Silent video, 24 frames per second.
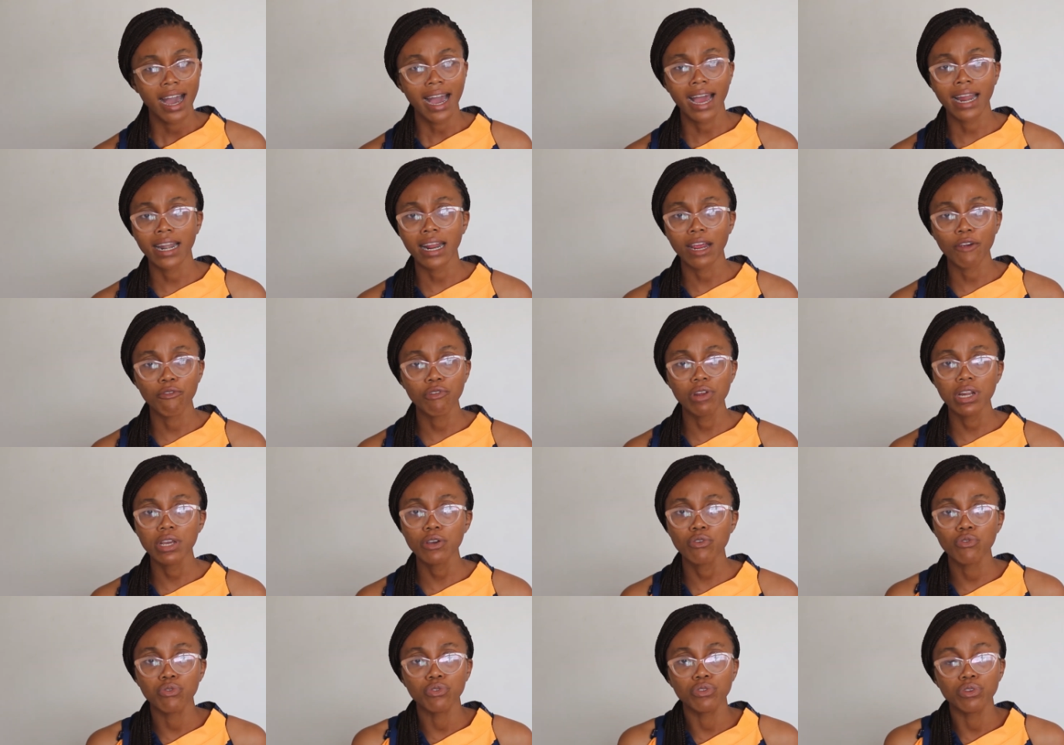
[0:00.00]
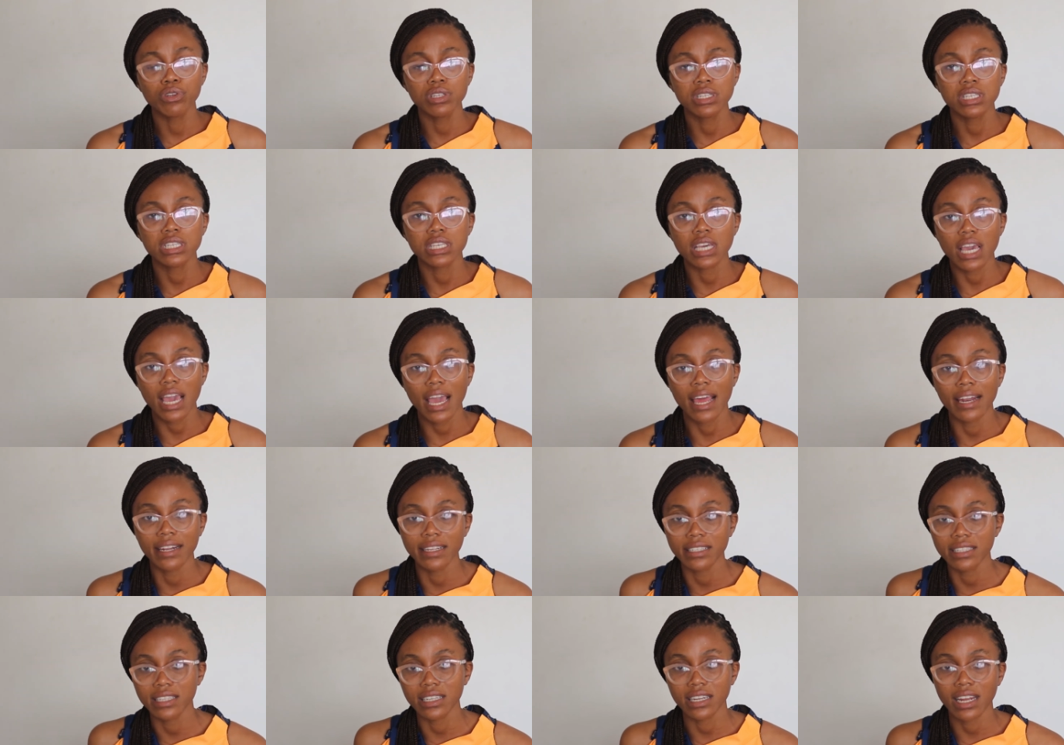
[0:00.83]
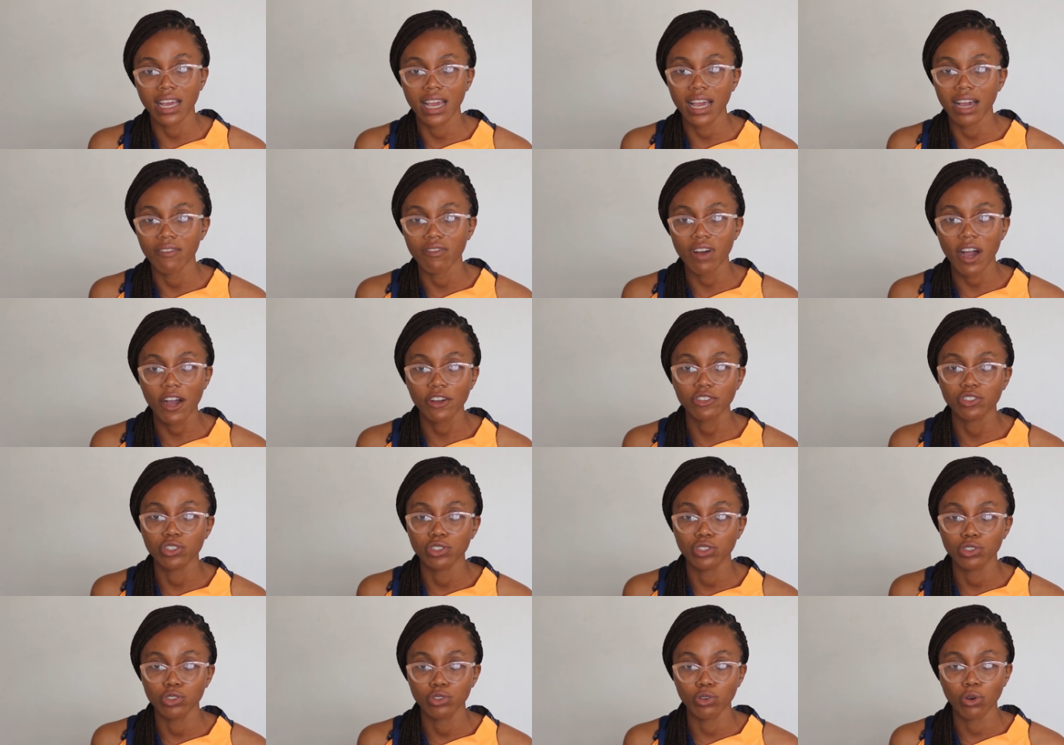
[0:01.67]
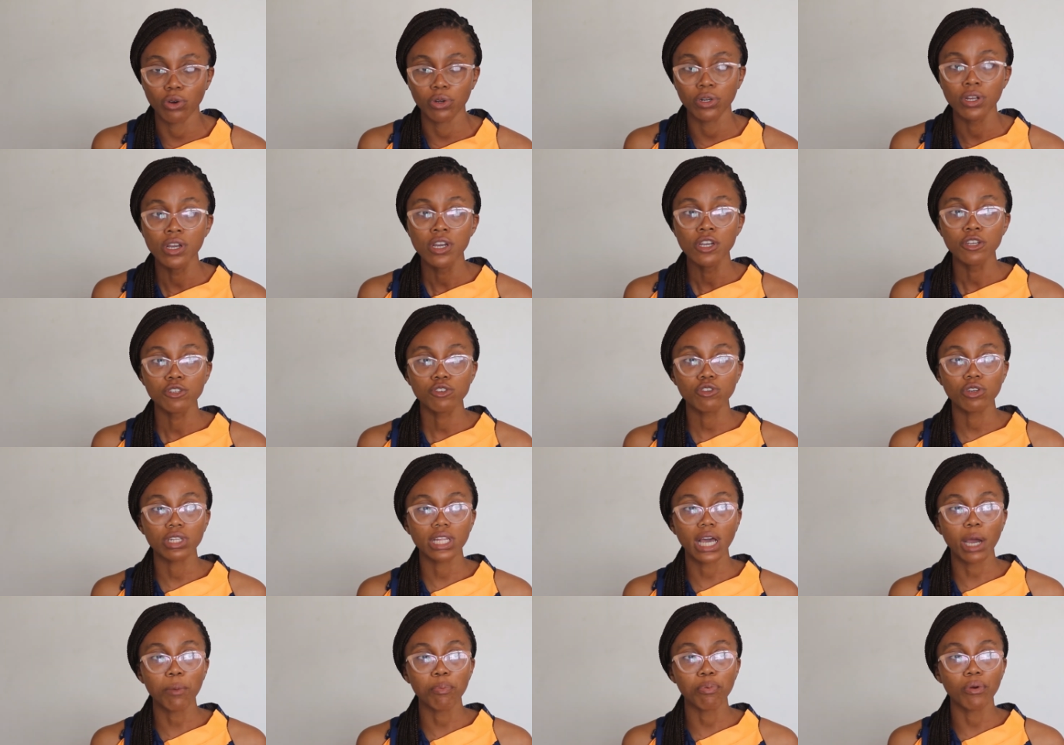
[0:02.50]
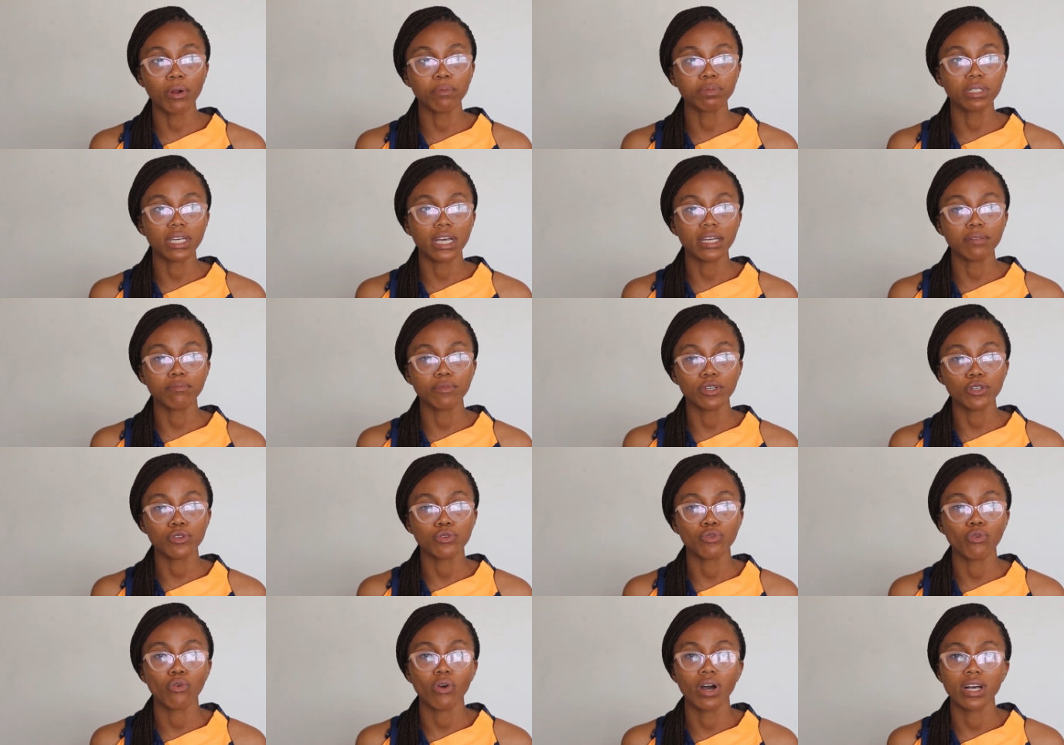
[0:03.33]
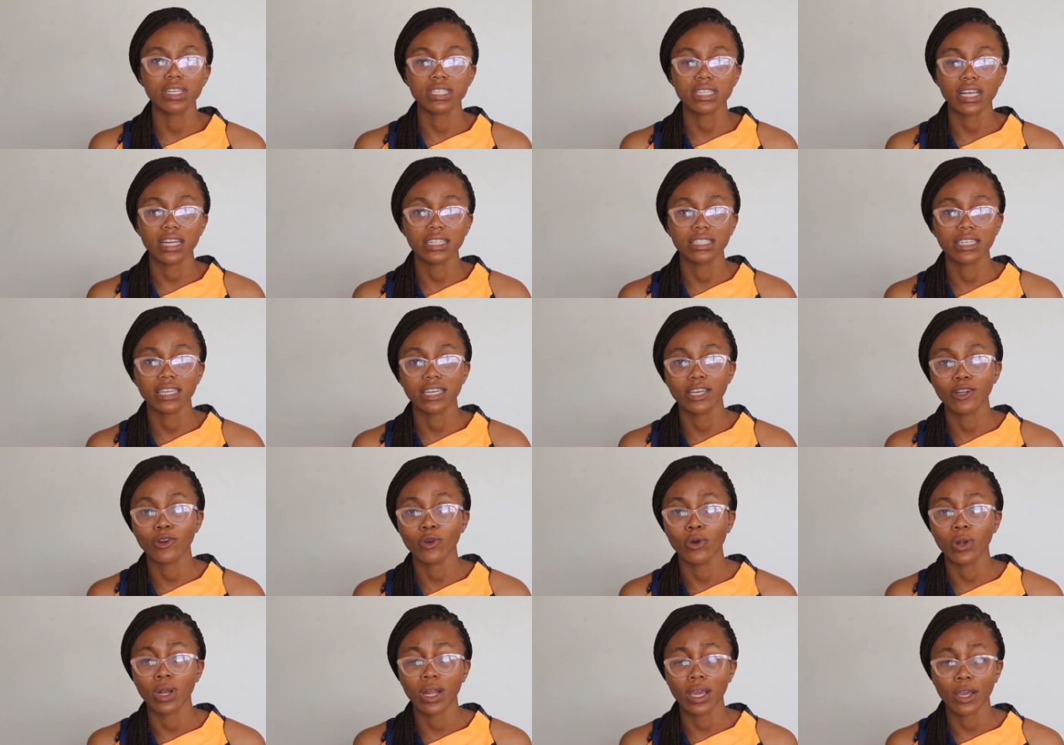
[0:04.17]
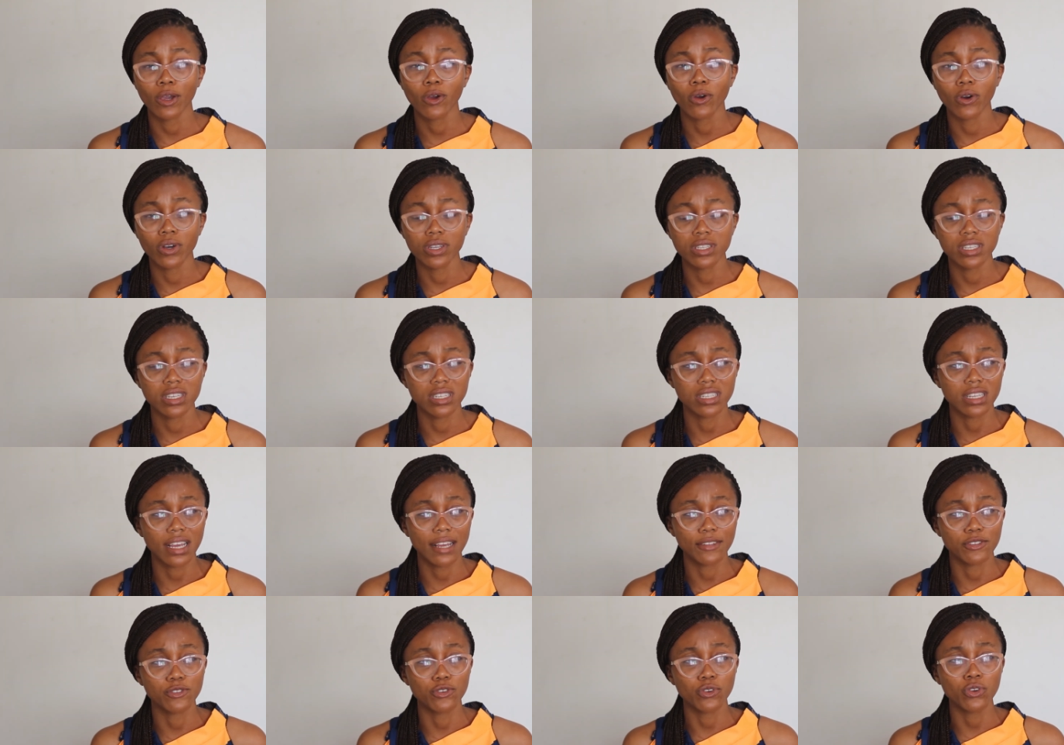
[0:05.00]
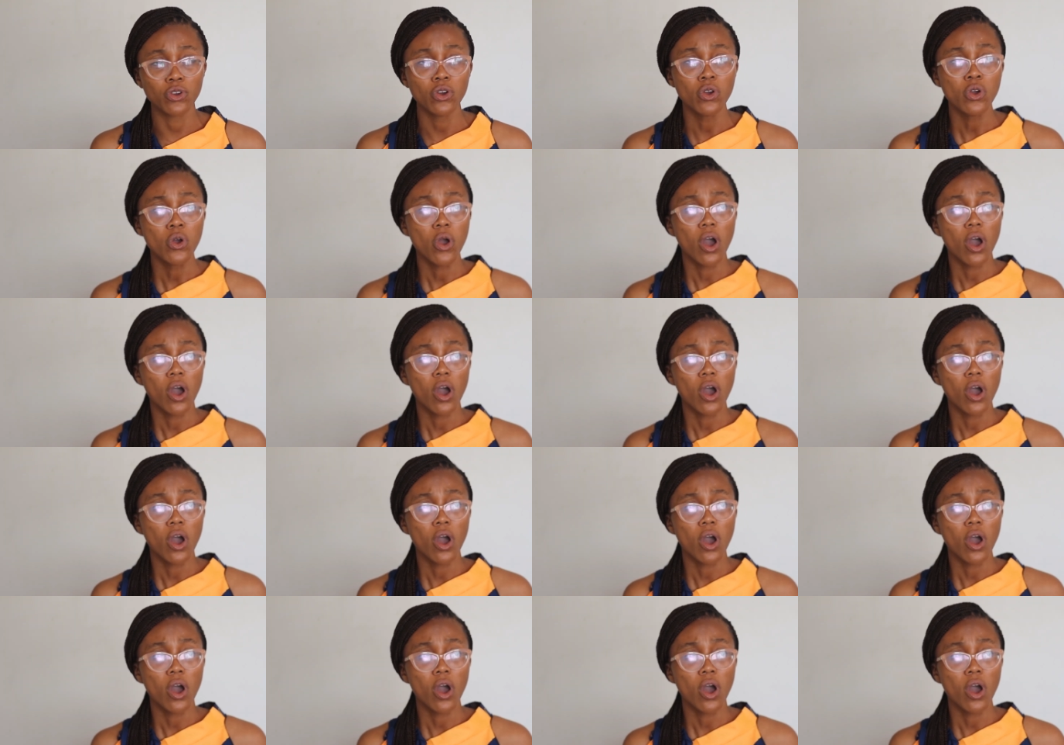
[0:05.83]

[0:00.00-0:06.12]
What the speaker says: And I really couldn't say anything I have actually done. So that prompted me to go and start taking online courses. I took